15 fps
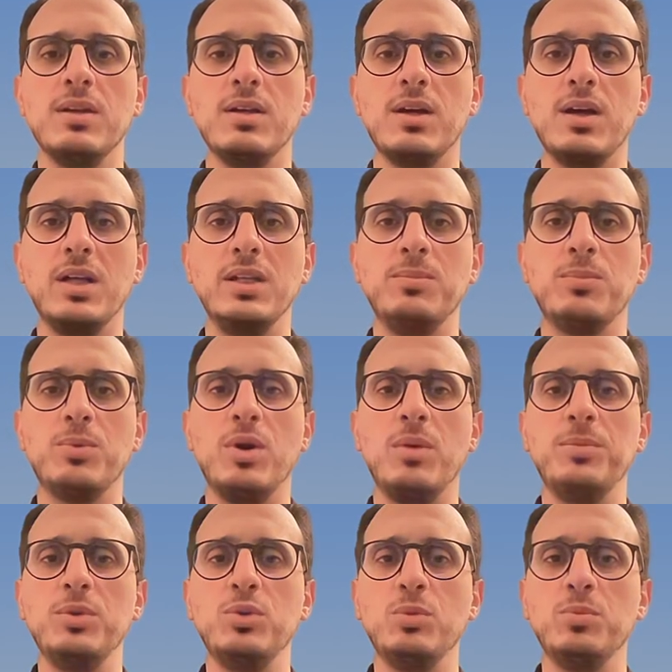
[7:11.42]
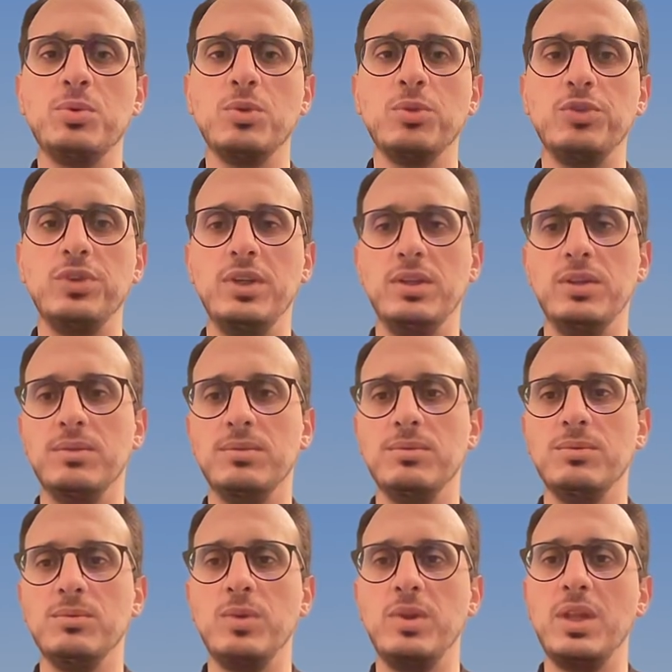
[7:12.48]
and prompt it to proceed
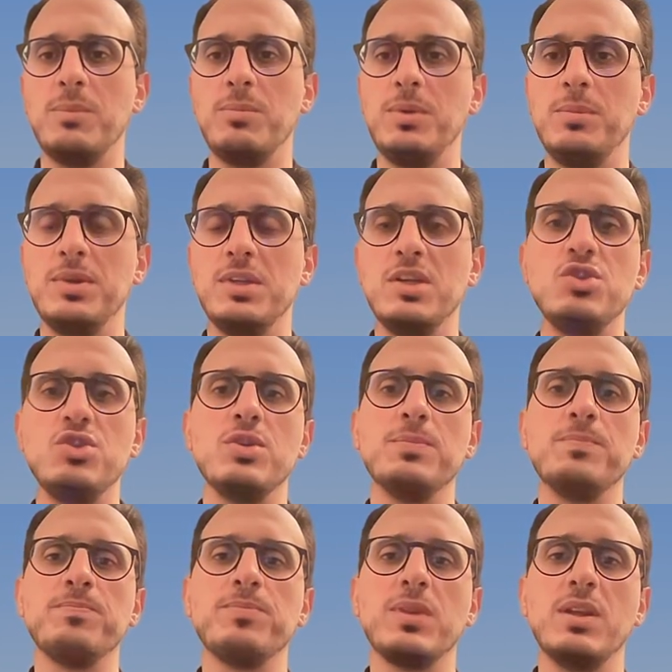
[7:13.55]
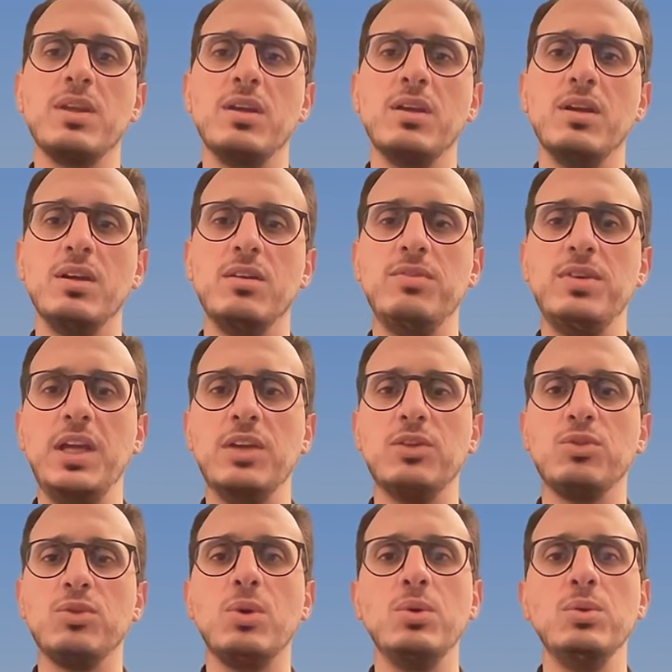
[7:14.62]
with the implementation. In VS
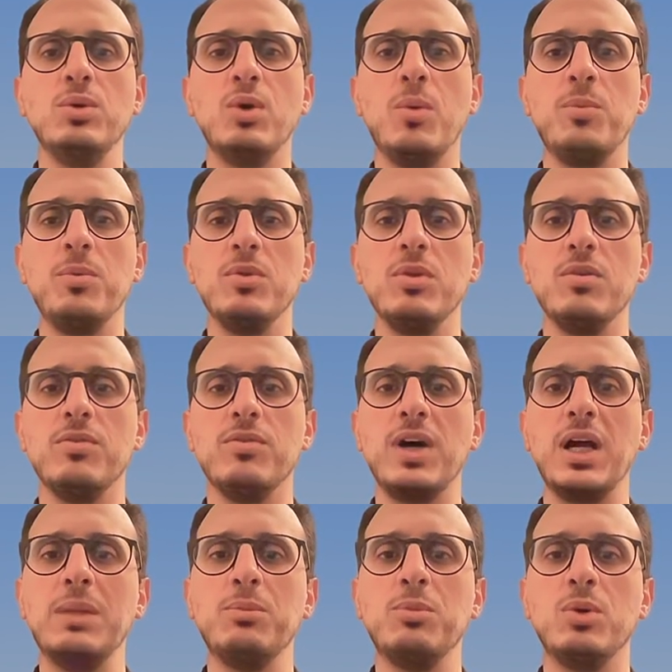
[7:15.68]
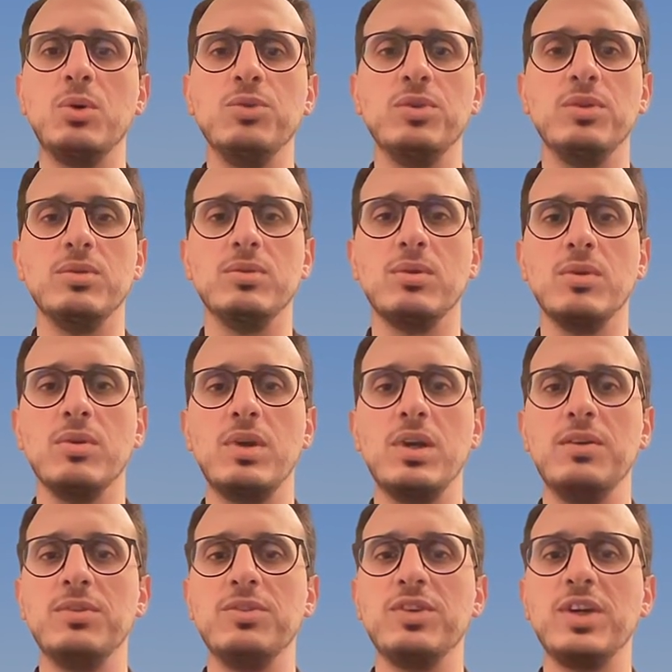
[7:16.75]
Code, open the file browser on the
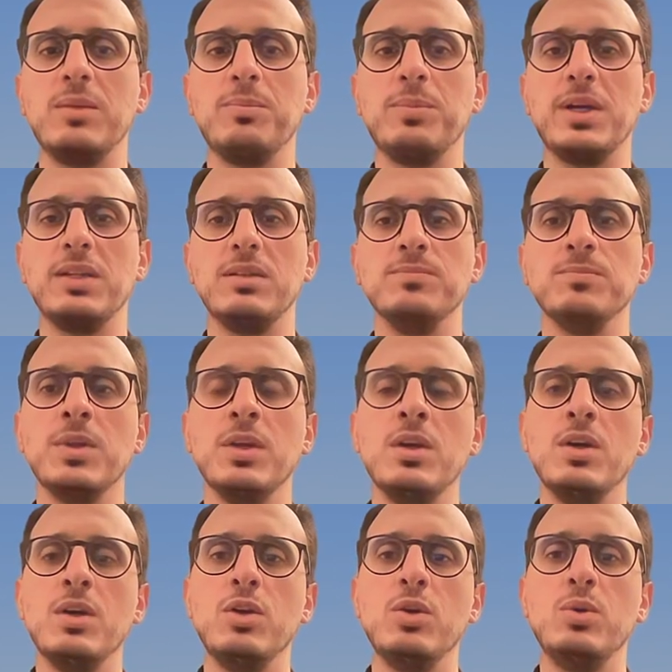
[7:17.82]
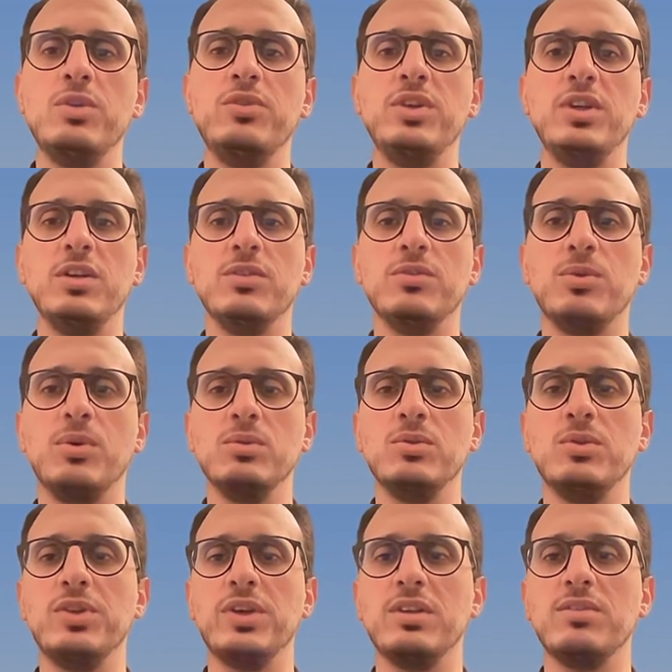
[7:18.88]
left side panel. You will see
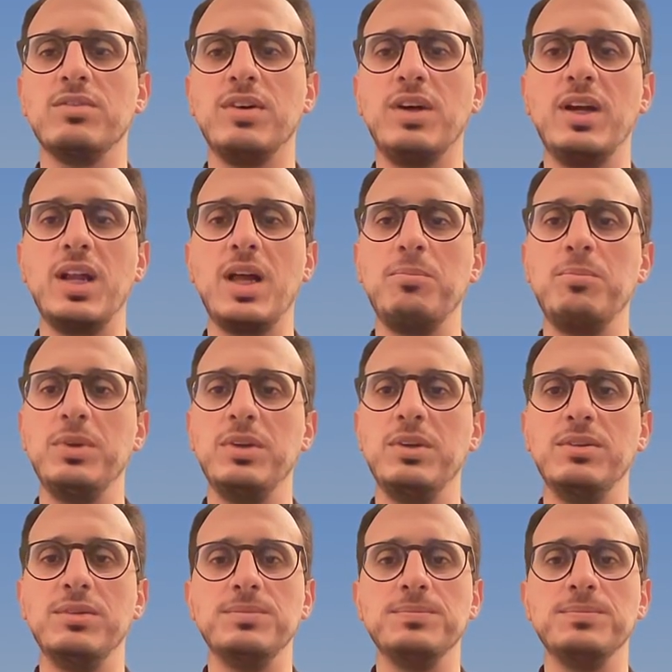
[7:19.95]
folders and files appear.